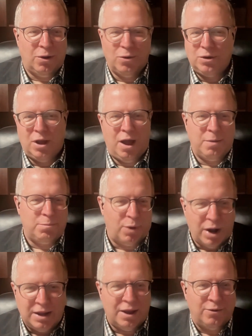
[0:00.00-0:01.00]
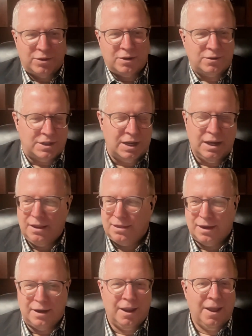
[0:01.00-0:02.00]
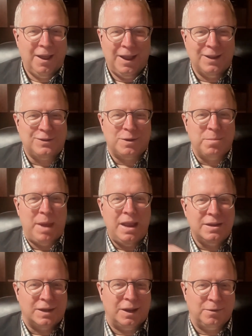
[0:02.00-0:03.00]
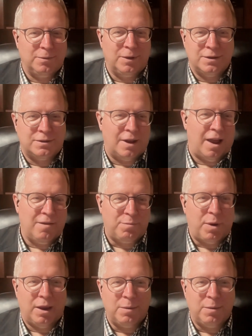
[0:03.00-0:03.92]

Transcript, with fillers: Oh God, break out their teeth. And it's amazing because I've probably